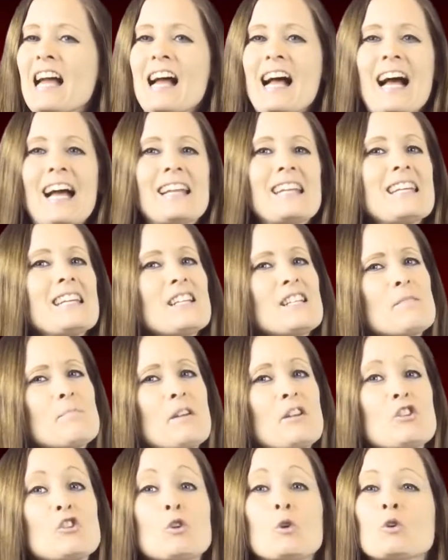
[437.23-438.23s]
and he has
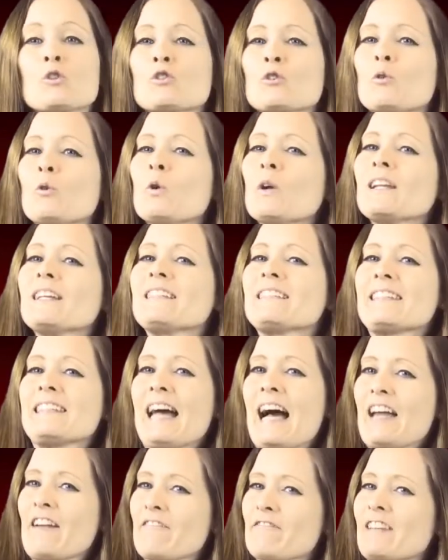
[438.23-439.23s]
been taught all his
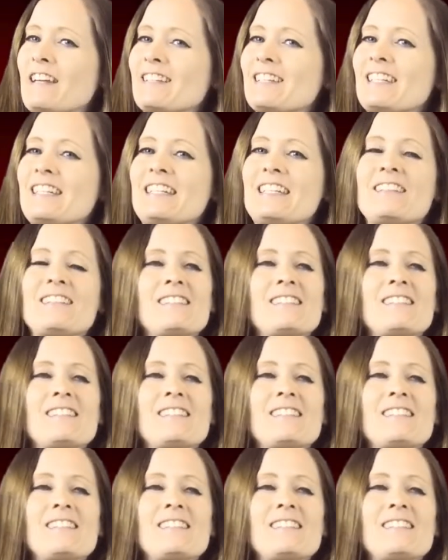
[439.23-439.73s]
life that he